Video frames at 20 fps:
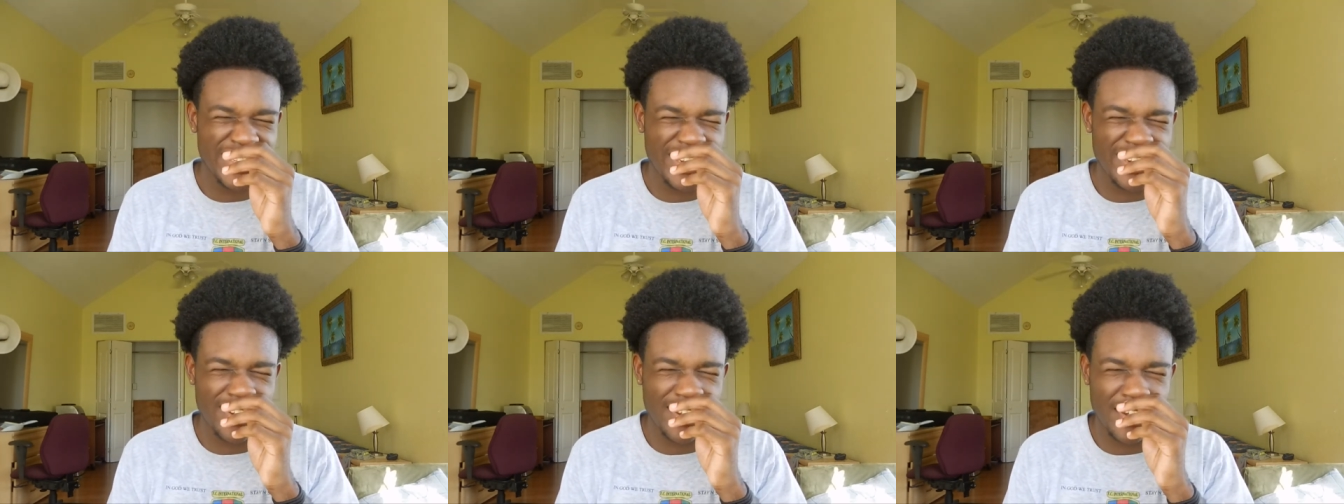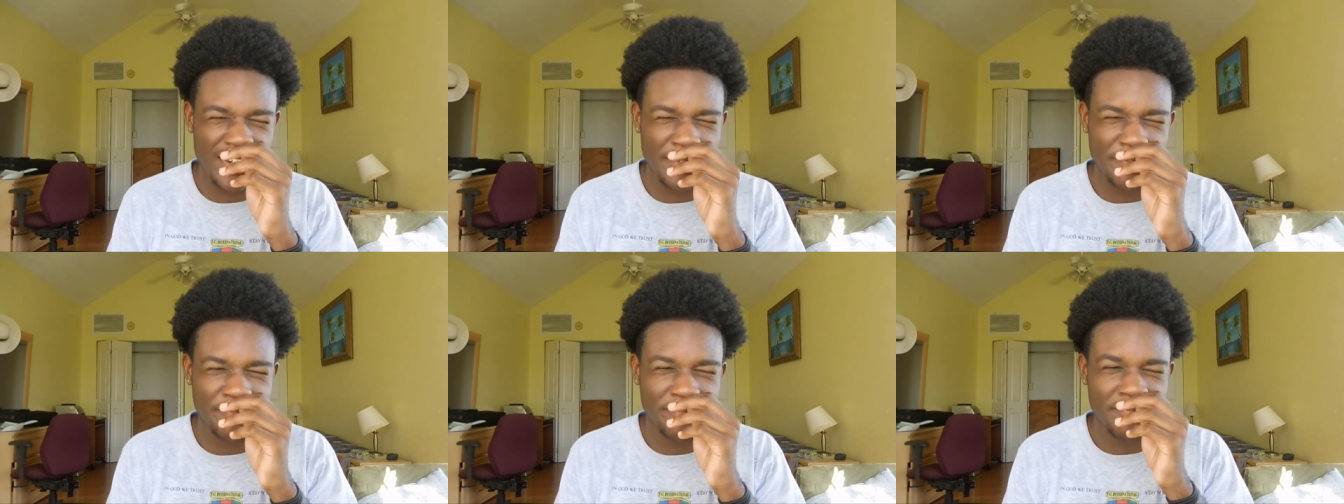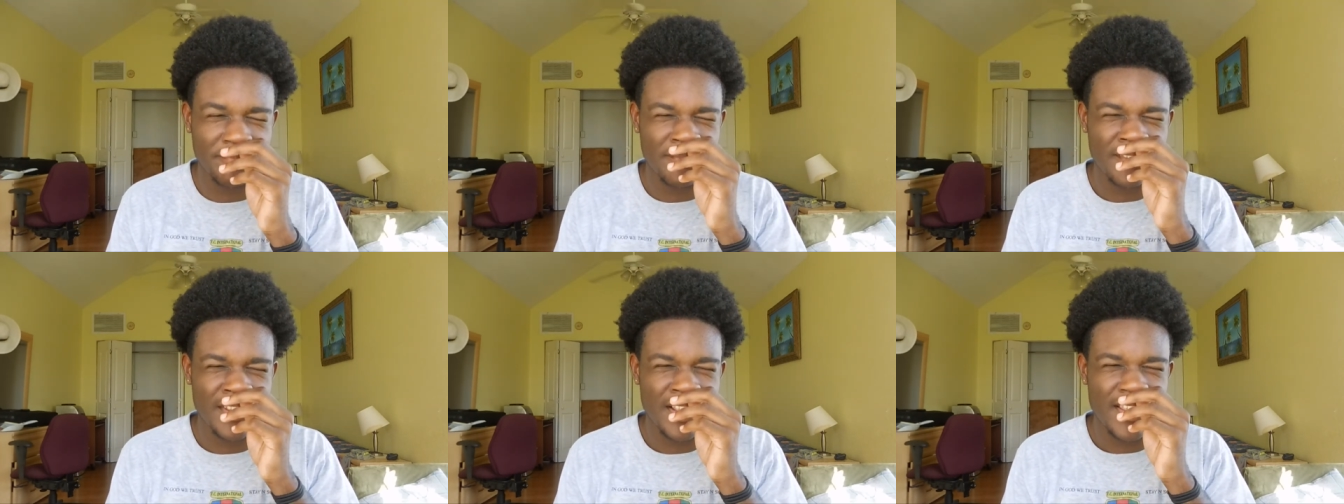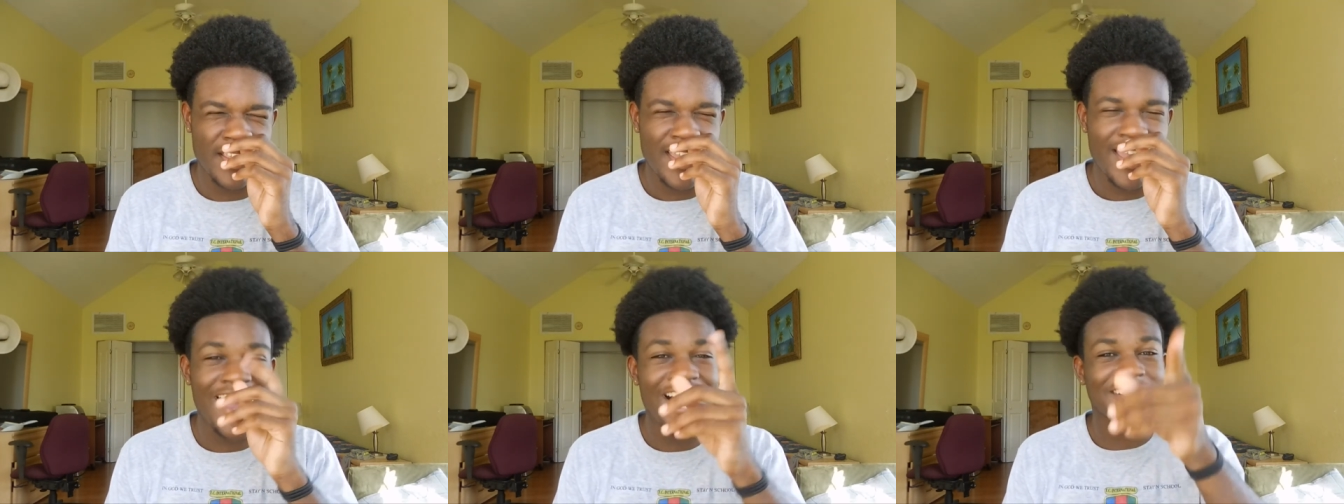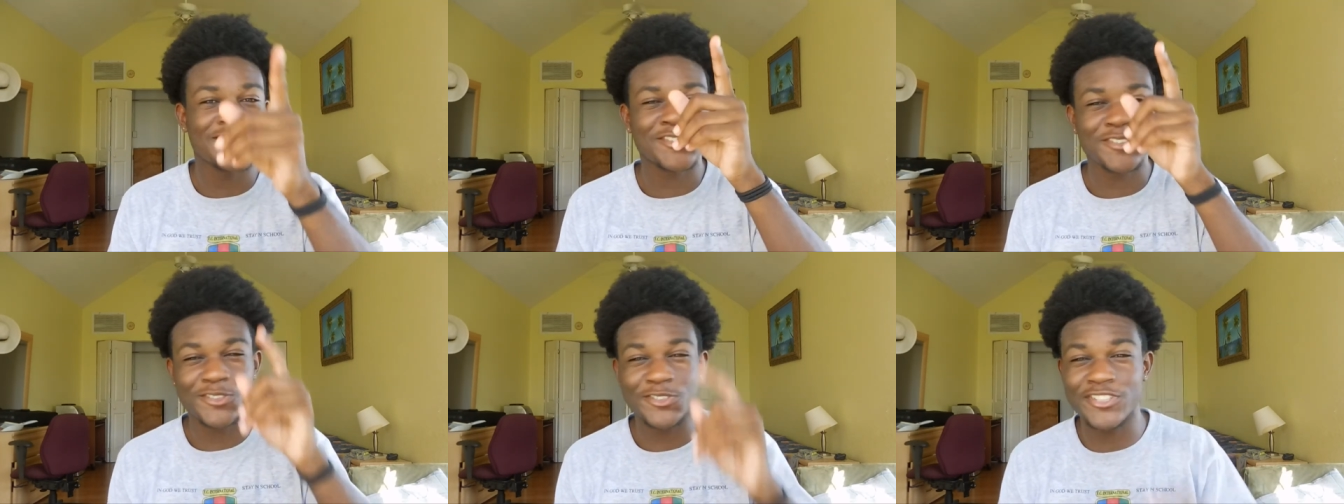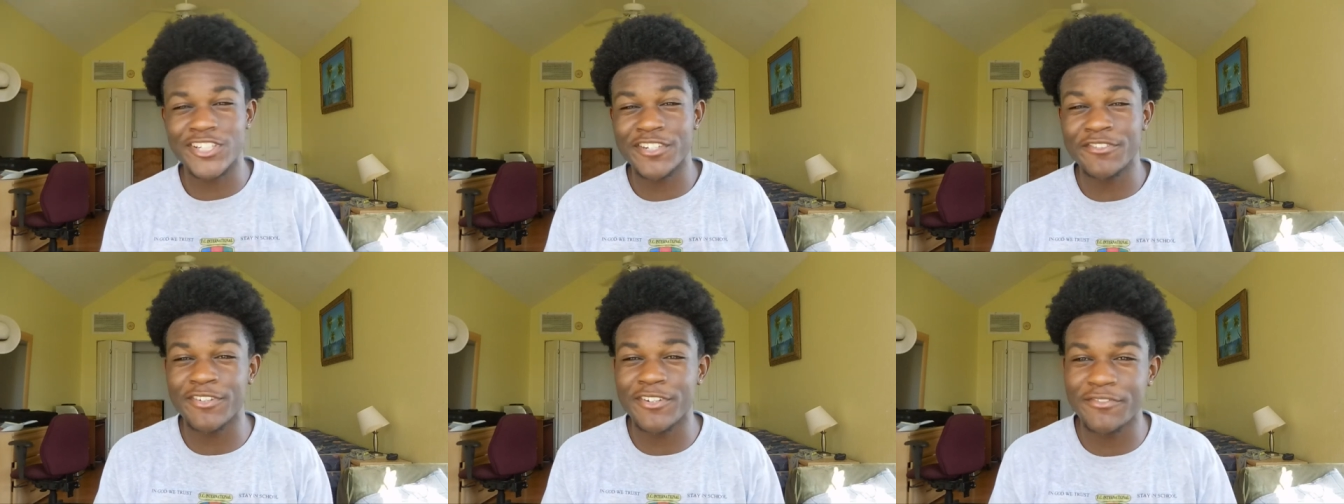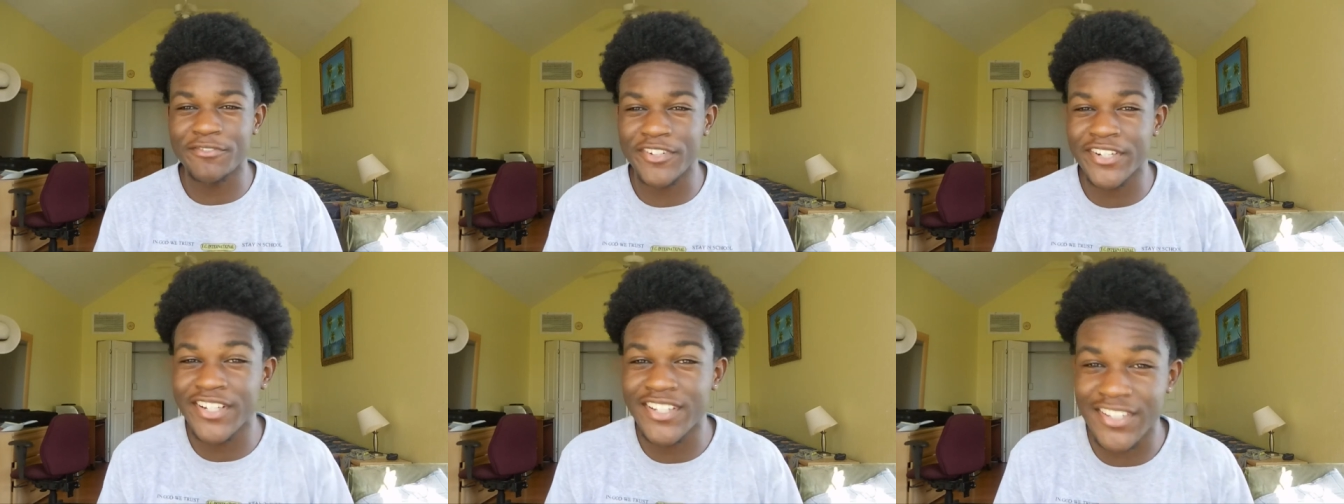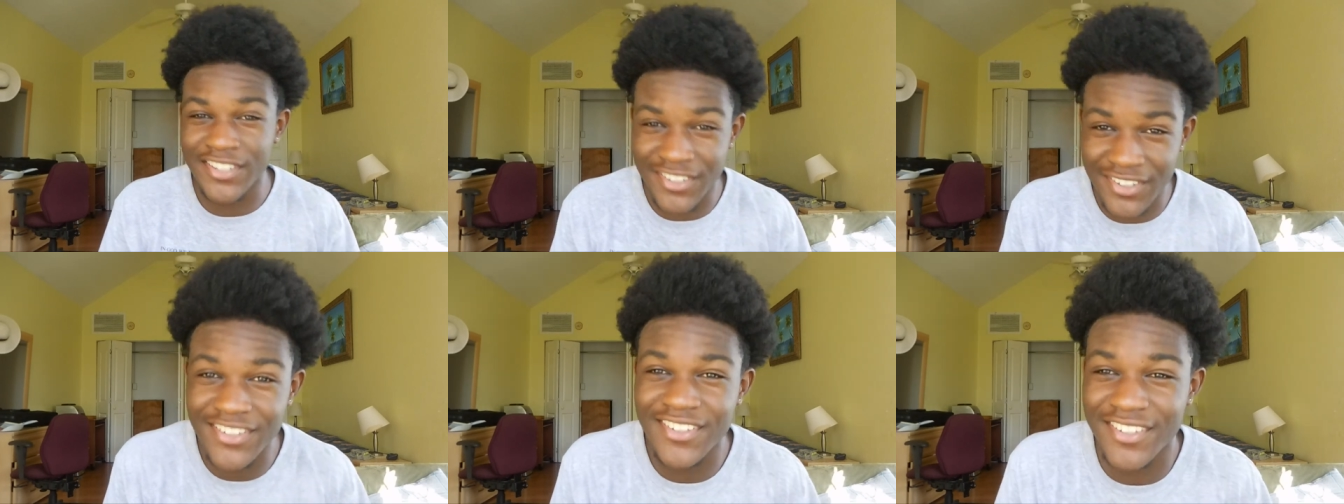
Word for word: And um, EXO Trayvon Vert,